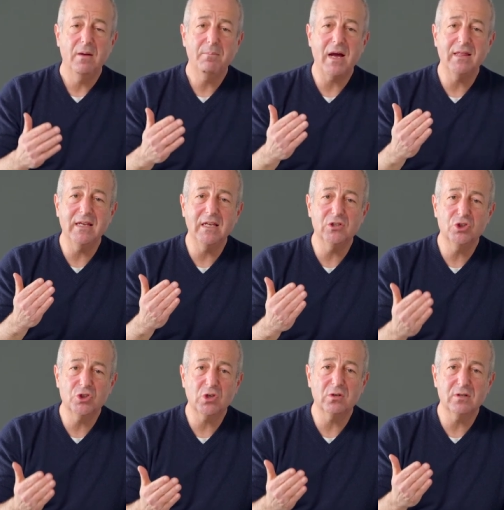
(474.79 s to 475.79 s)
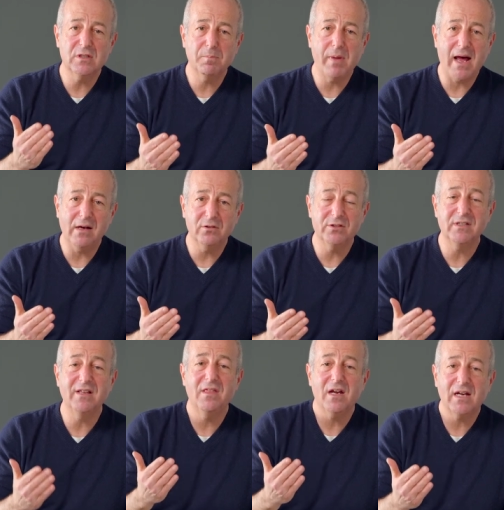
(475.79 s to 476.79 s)
by the insurance
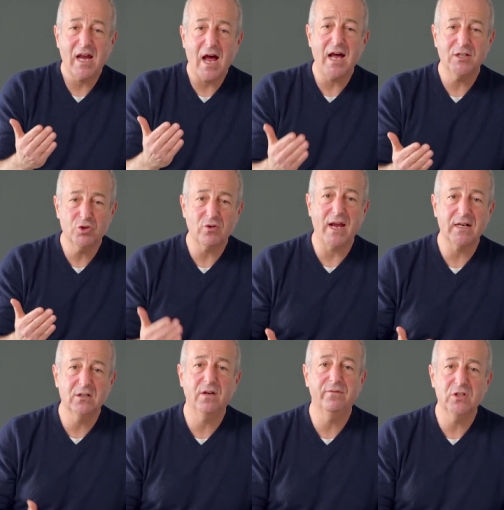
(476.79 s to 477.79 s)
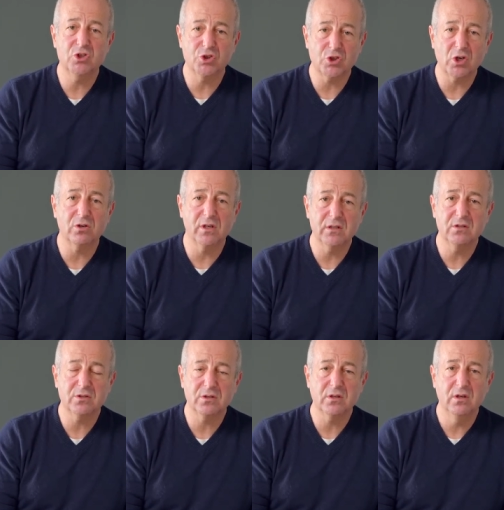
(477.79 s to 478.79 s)
policy, the contract of
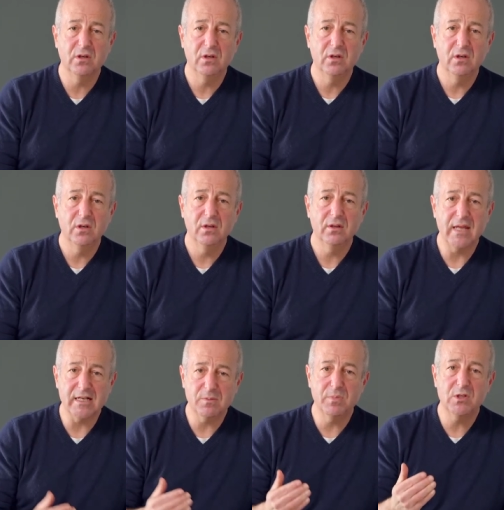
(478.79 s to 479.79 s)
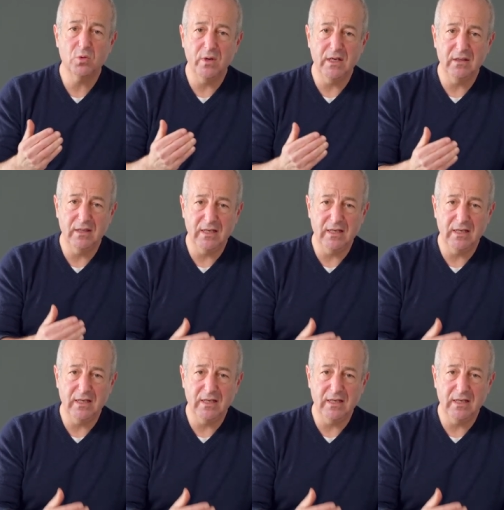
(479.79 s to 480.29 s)
insurance that's between the